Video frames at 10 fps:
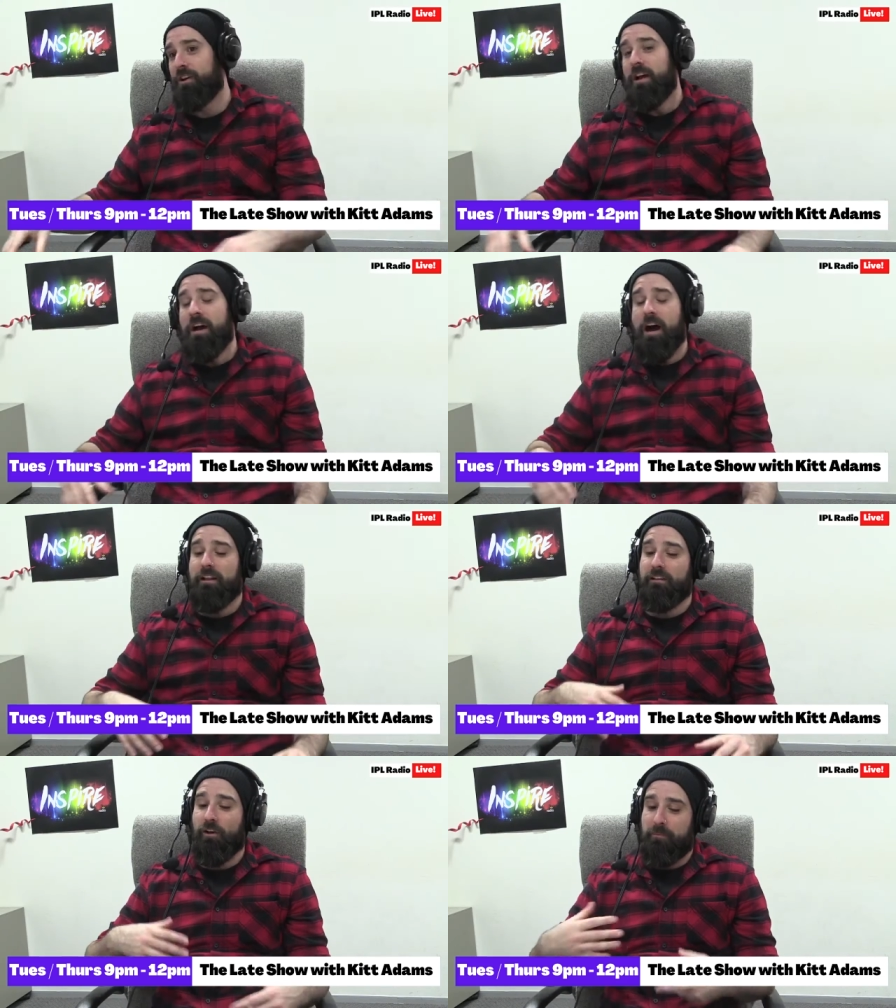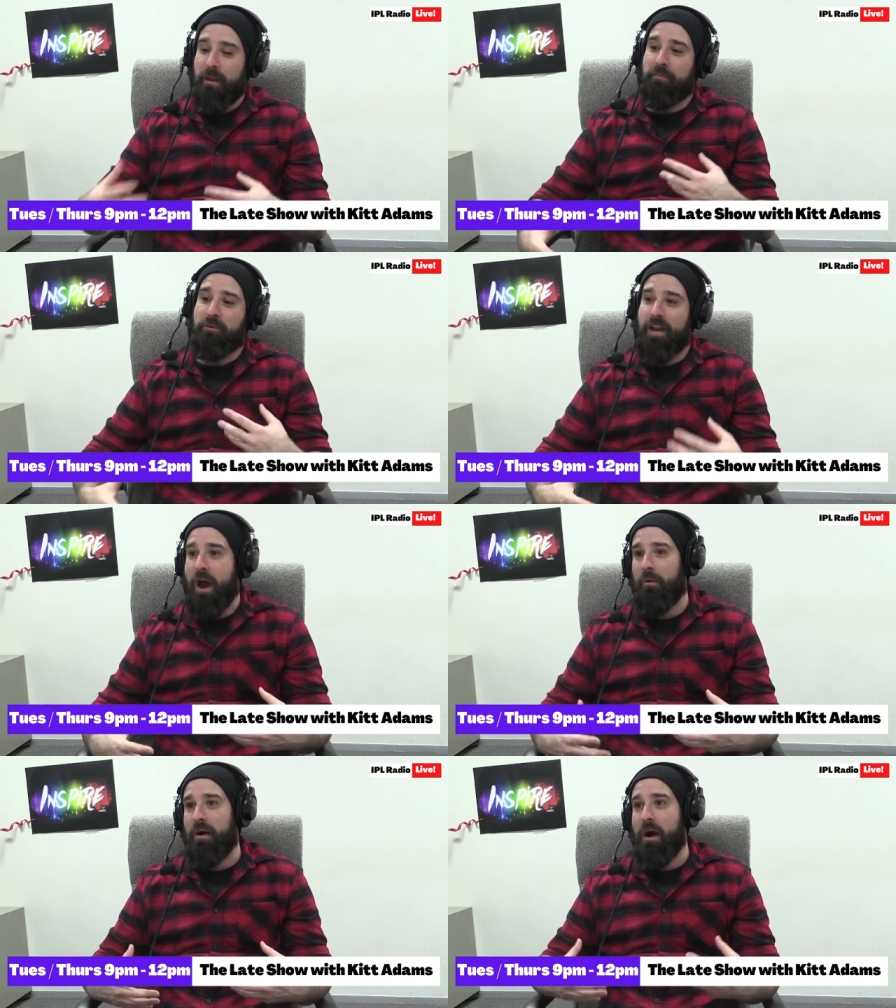a lot of people now
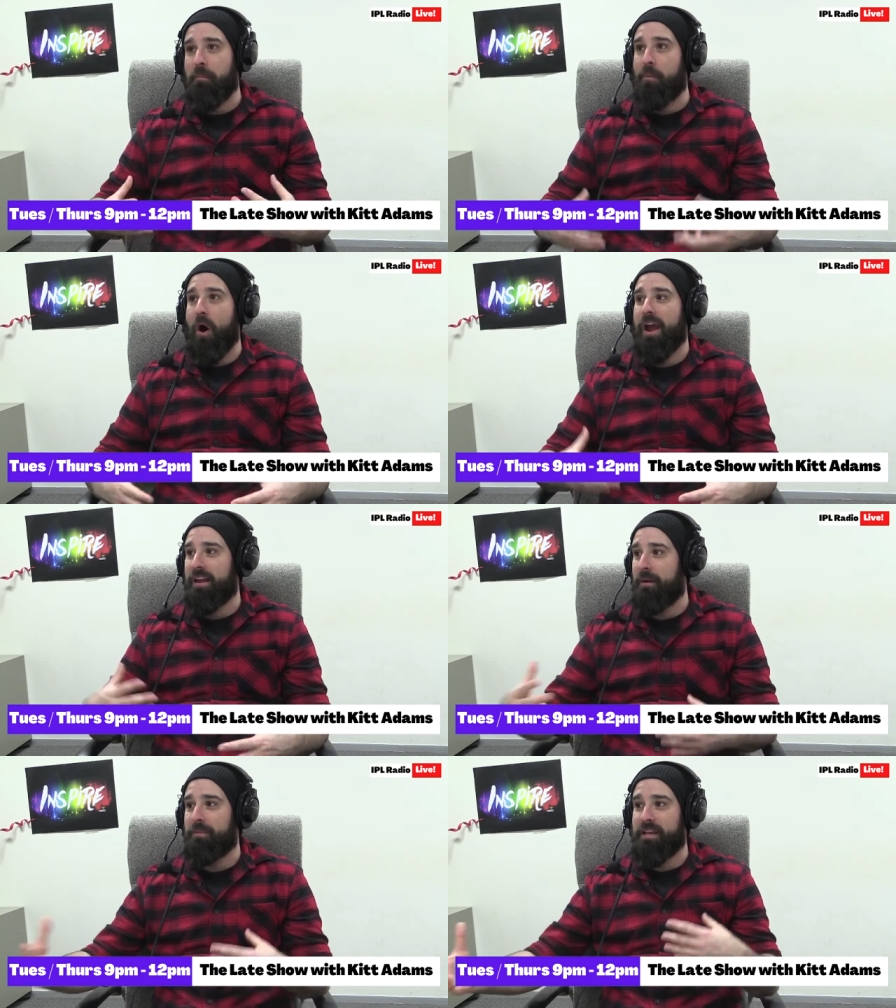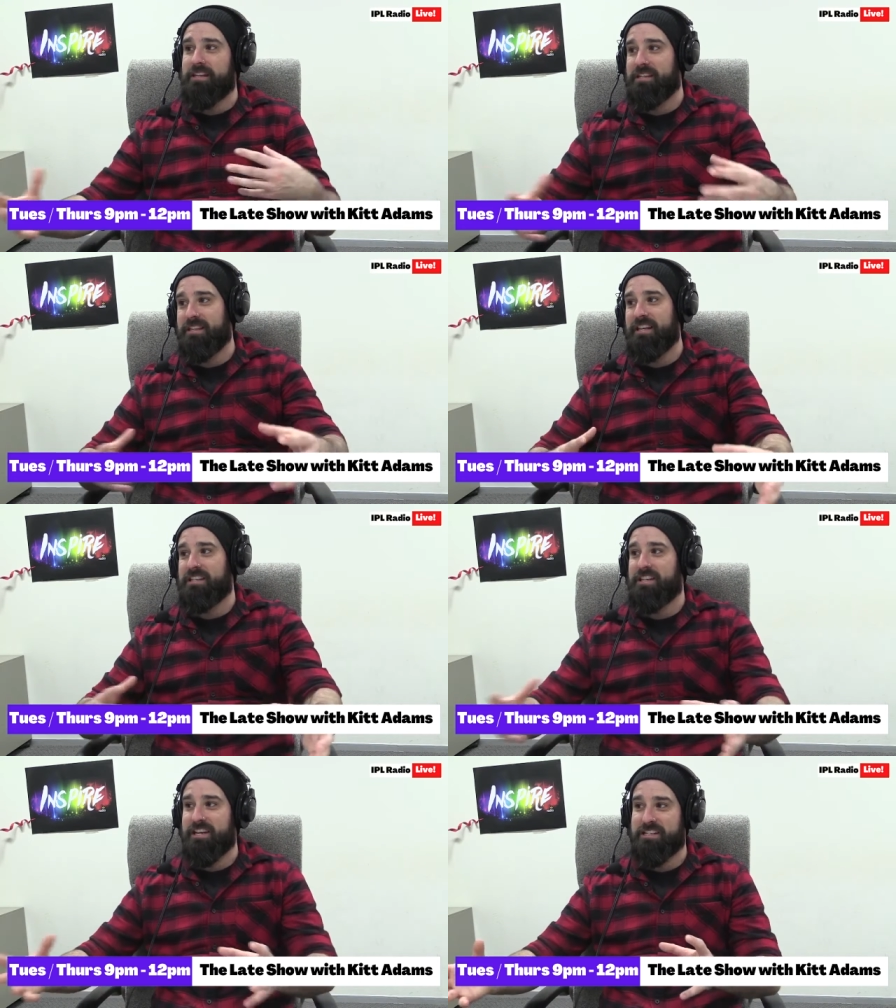are buying up these
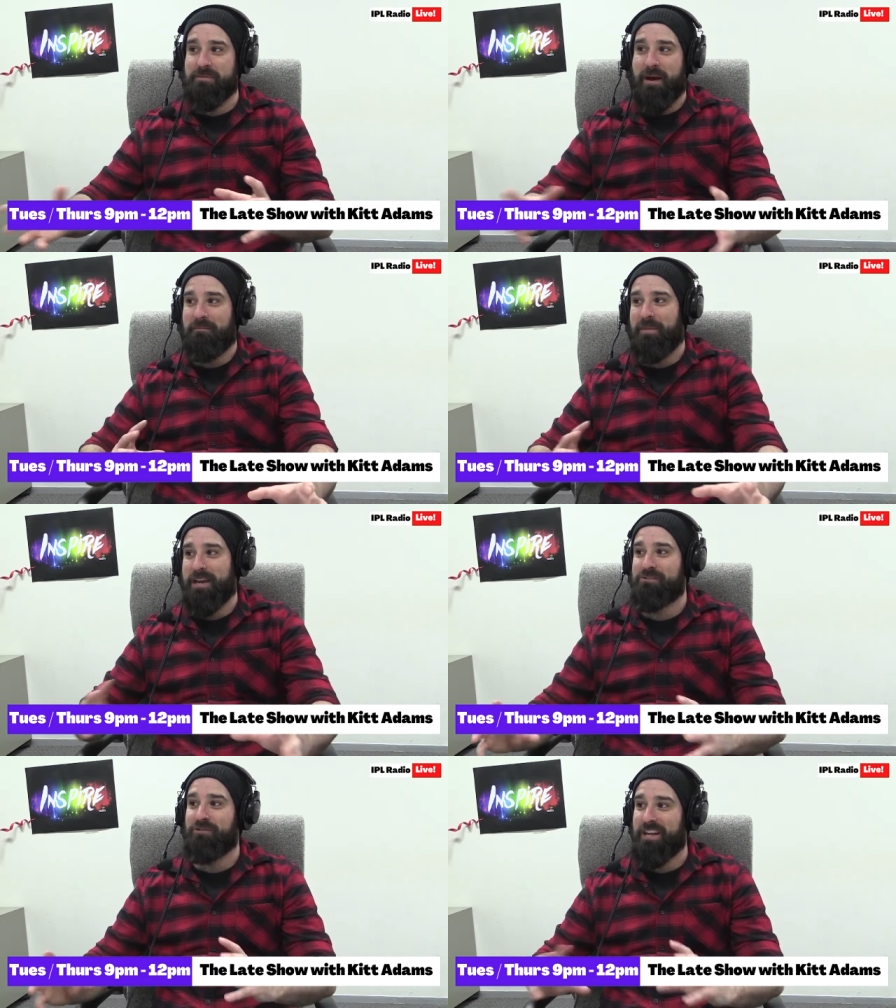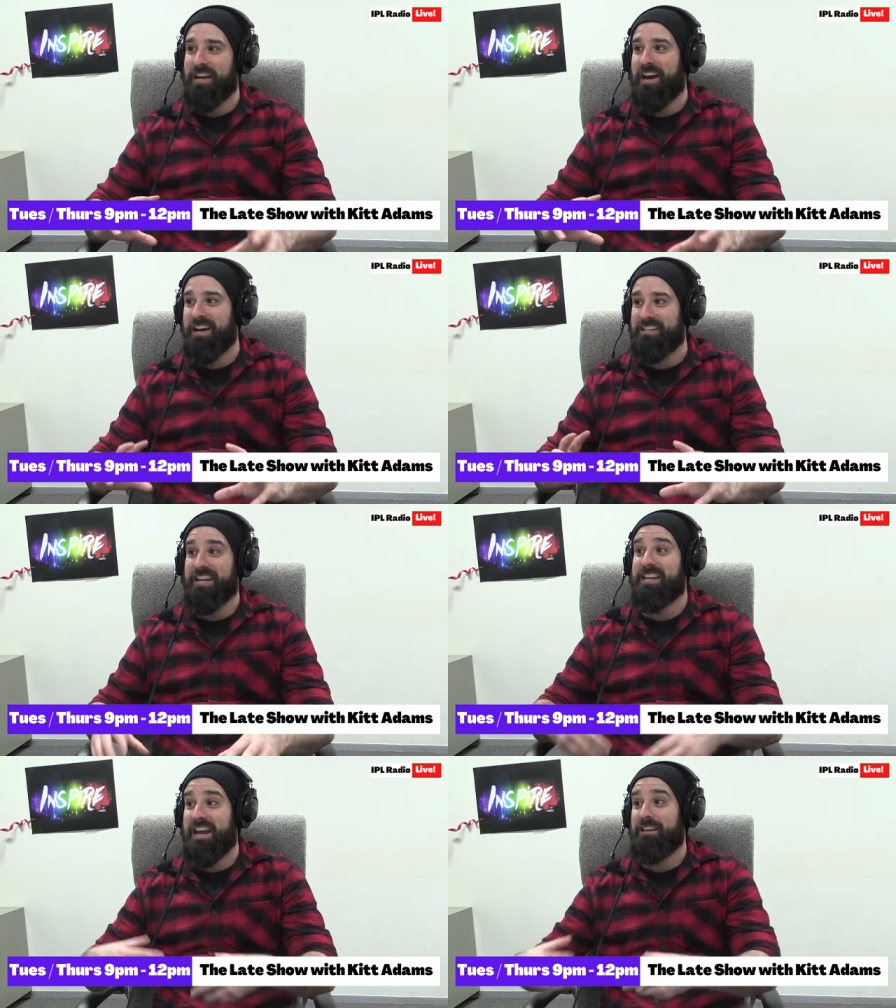Dusty Martin based rookie cards and
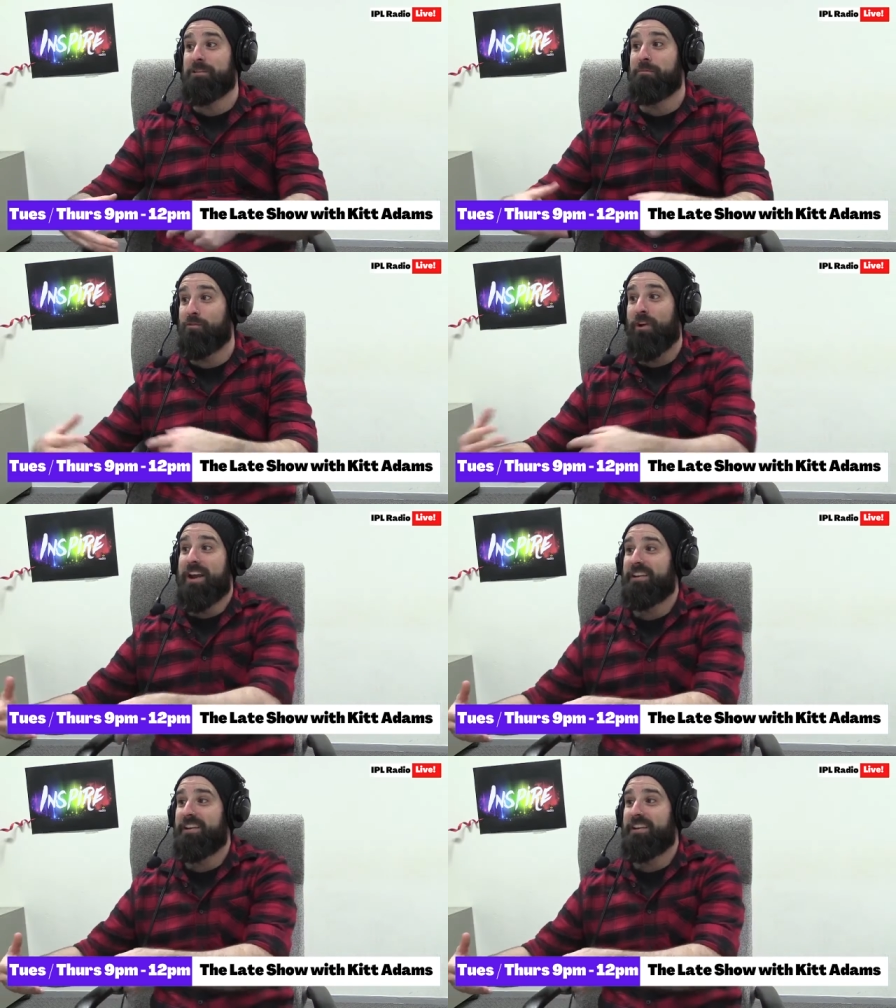getting them graded,